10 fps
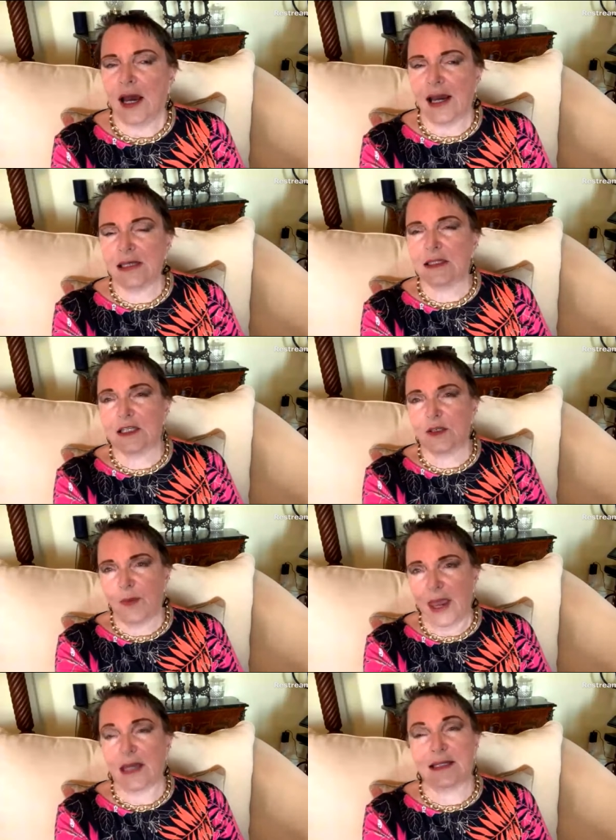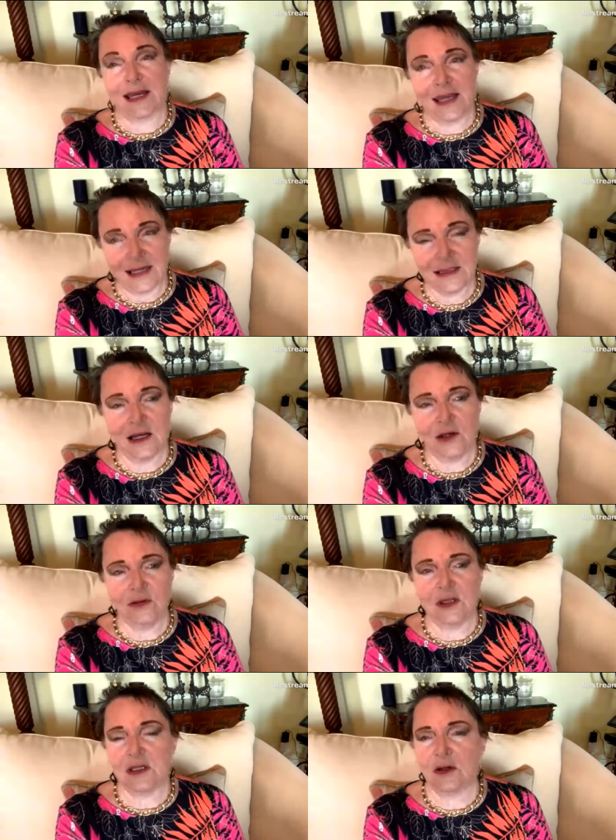I suspect, I can tell
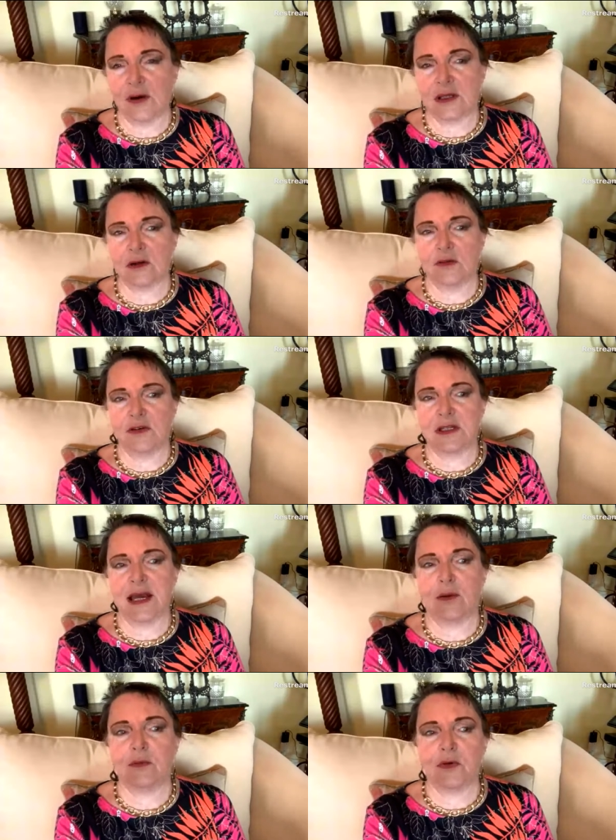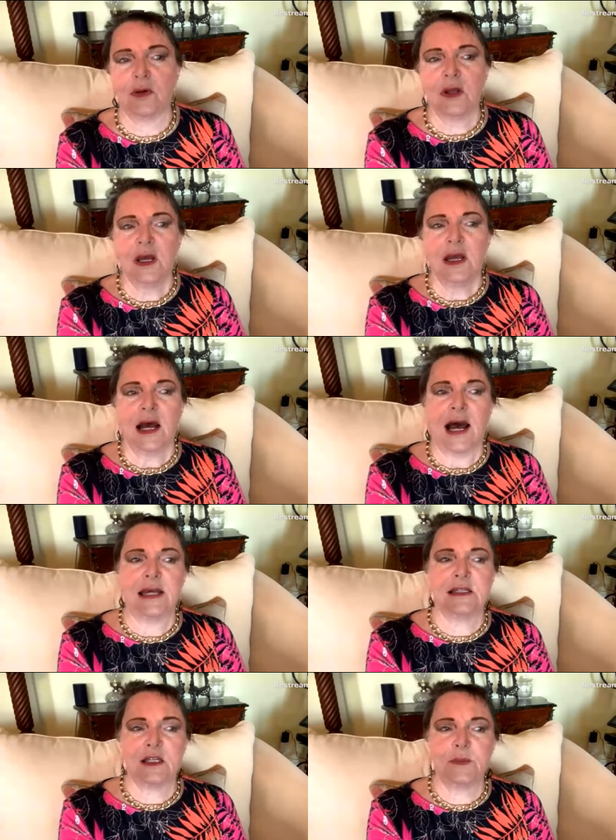you this, Loretta, if it's helpful,
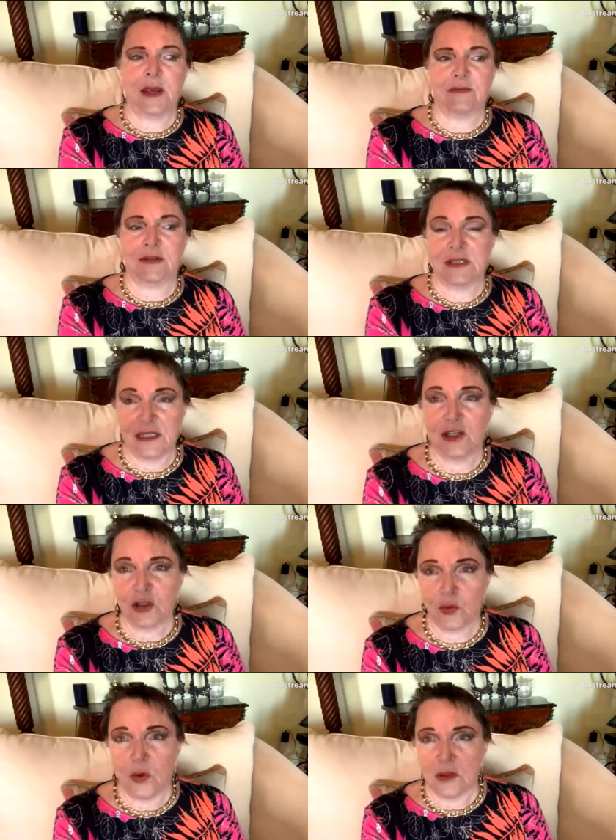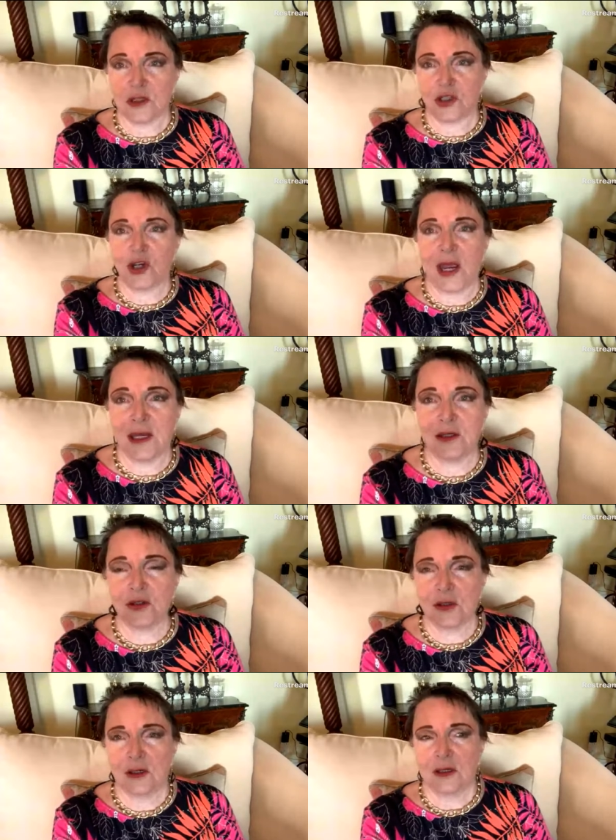I suspect that he does want to
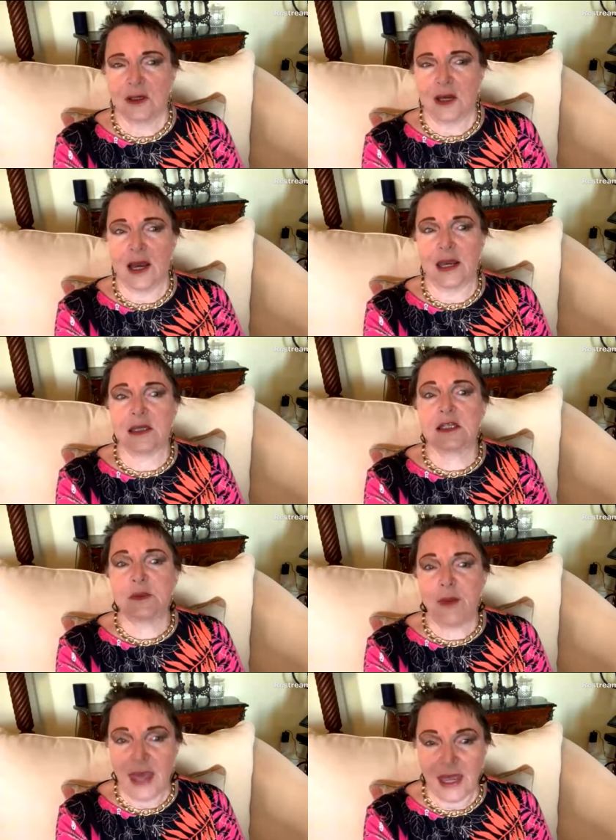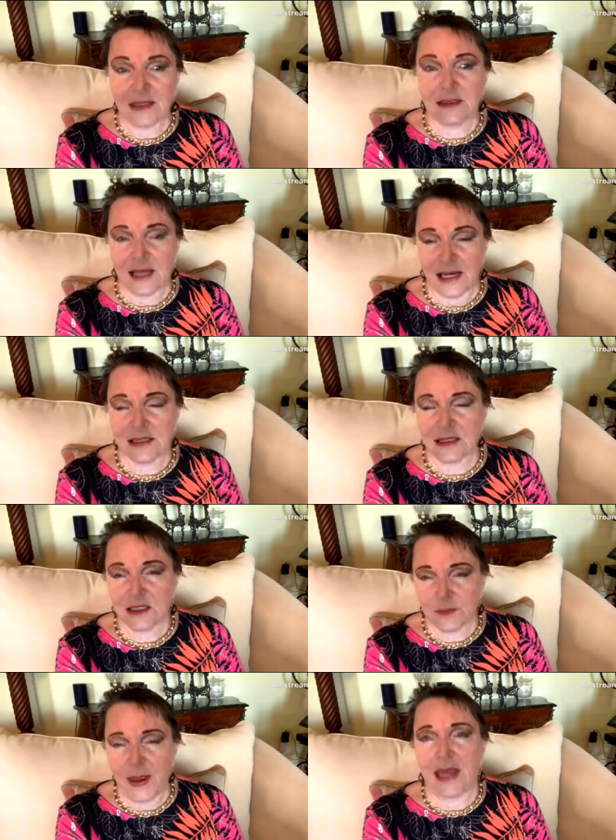change. I
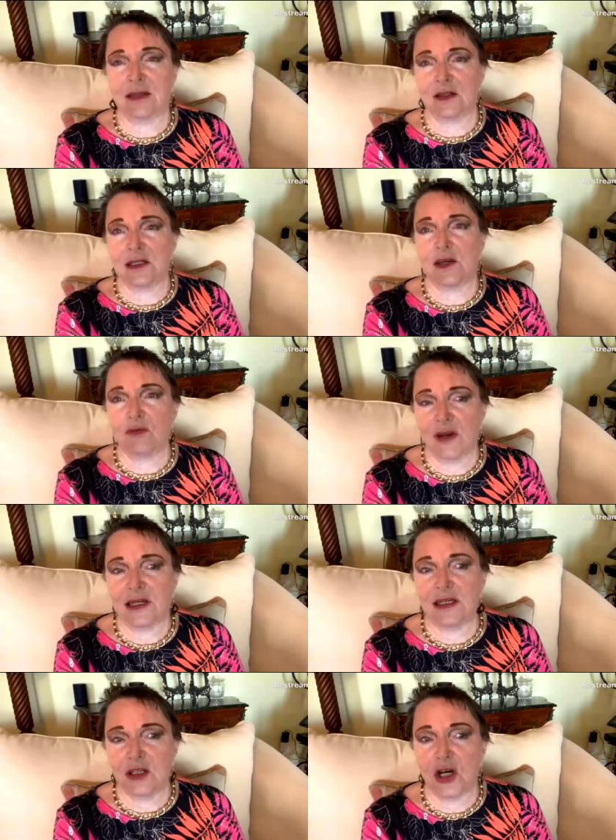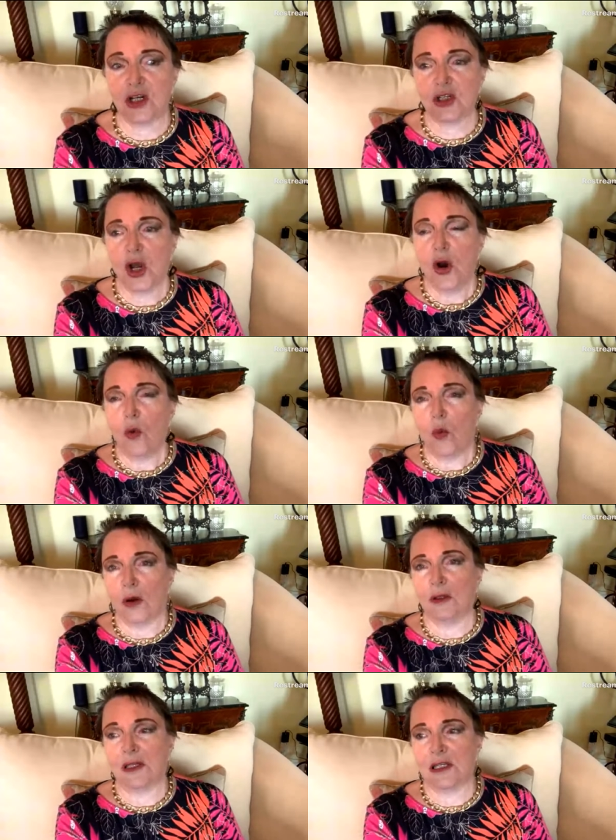suspect that he really does
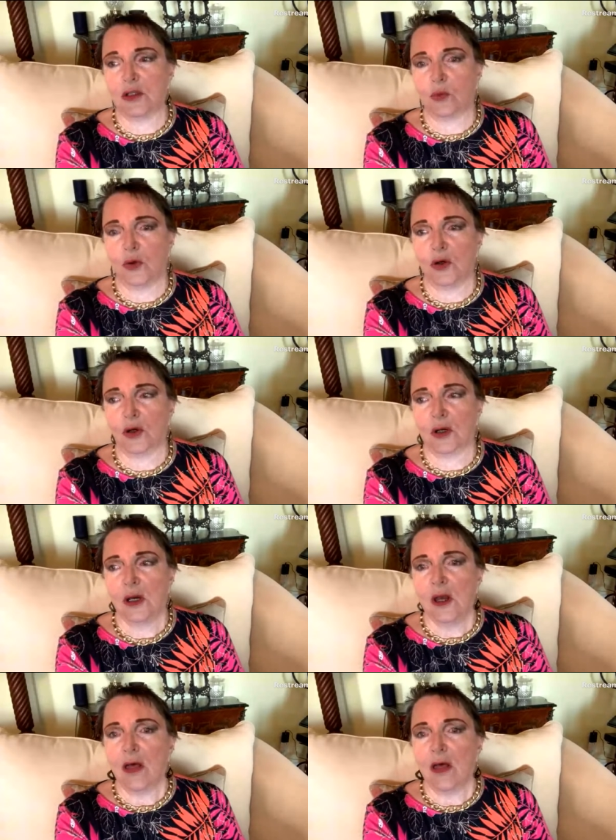want this to work.